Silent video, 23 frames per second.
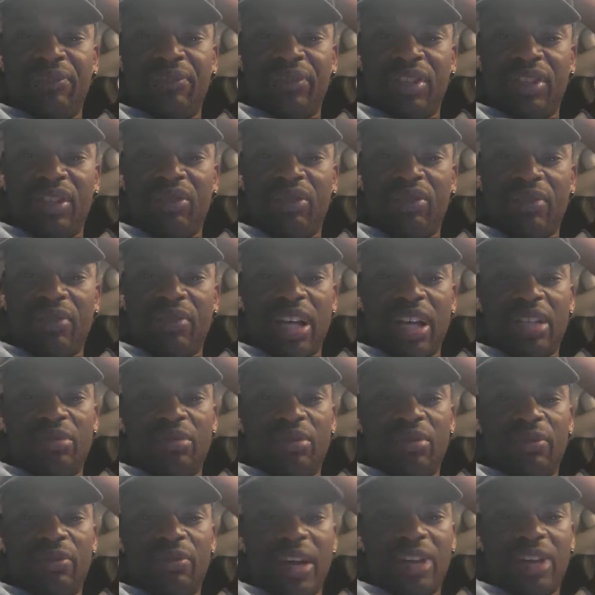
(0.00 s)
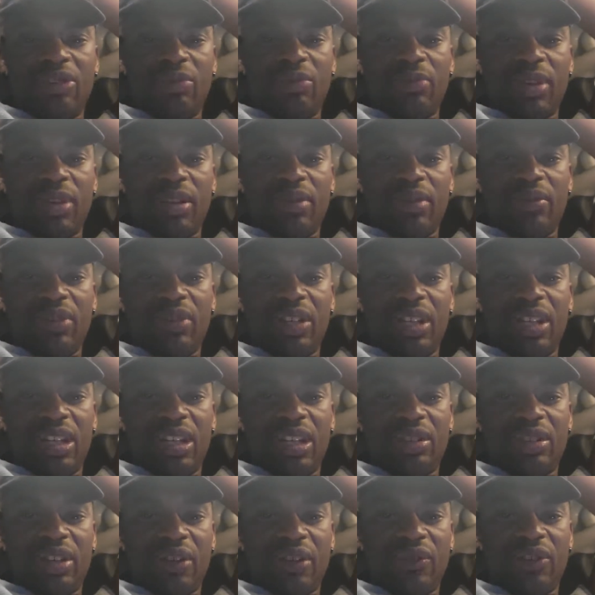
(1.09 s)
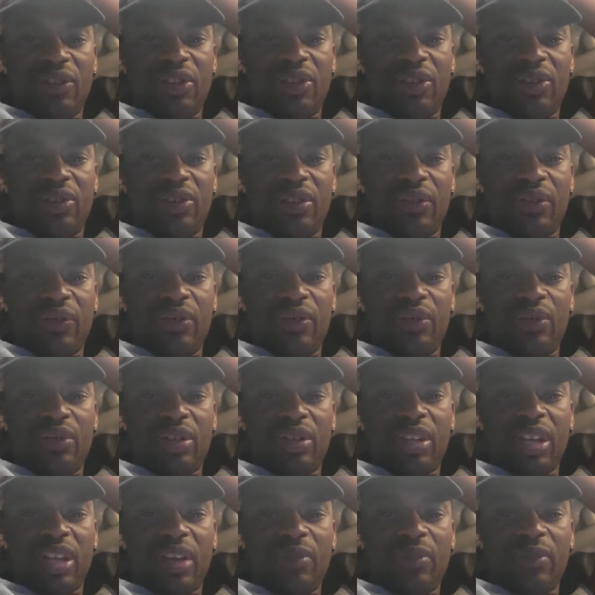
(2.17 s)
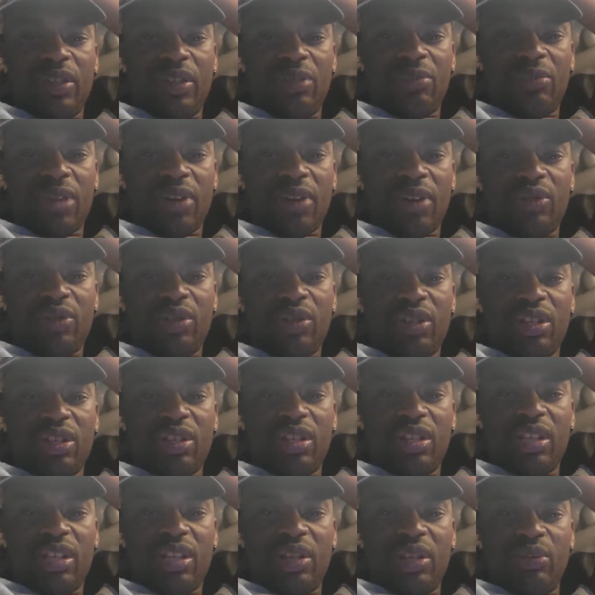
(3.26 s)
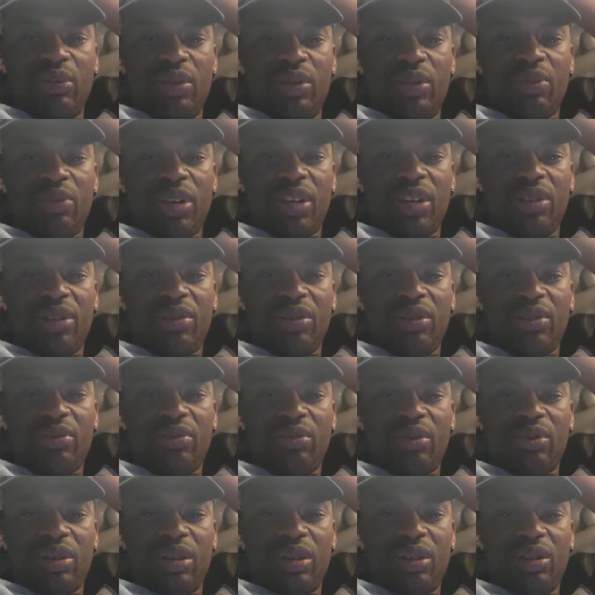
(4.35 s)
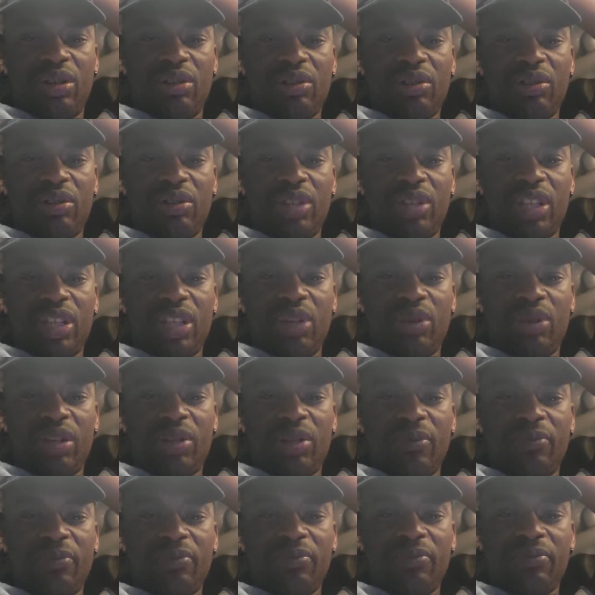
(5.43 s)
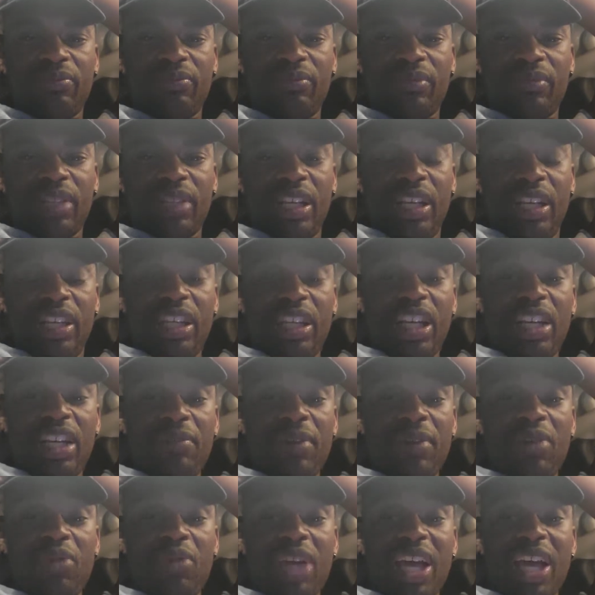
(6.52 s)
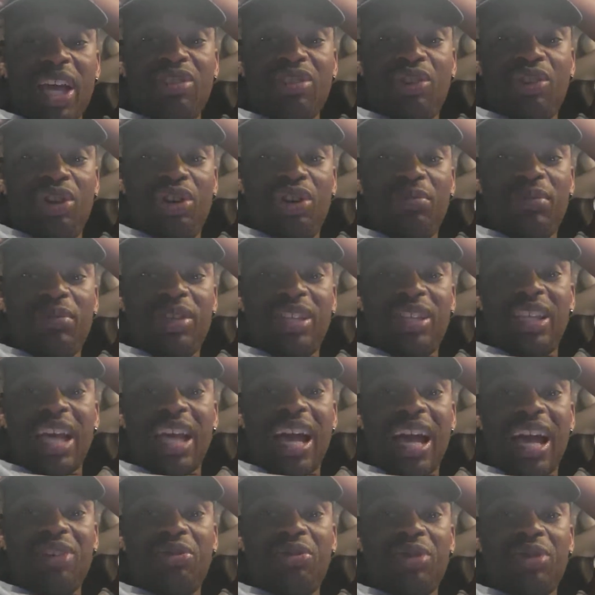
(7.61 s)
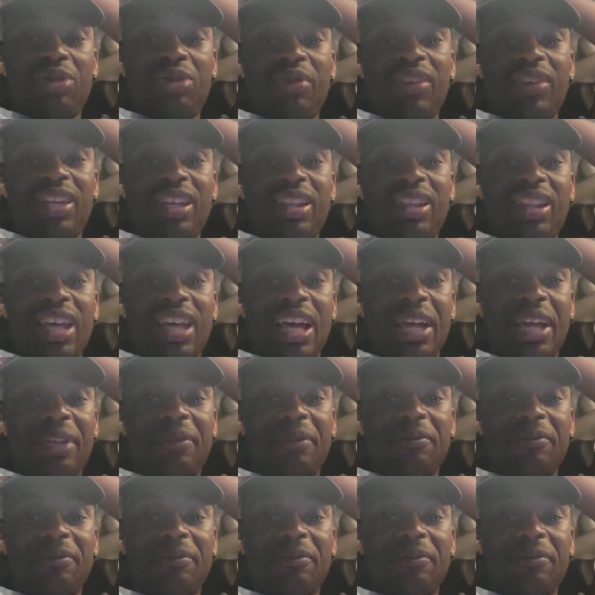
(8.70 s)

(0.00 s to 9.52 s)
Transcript: He reminds me of Patrick Beverley and soft ears. If he would have kept his mouth shut with the Raiders for longer, he would have. Yeah, the man would have had $30 million. I don't even get that.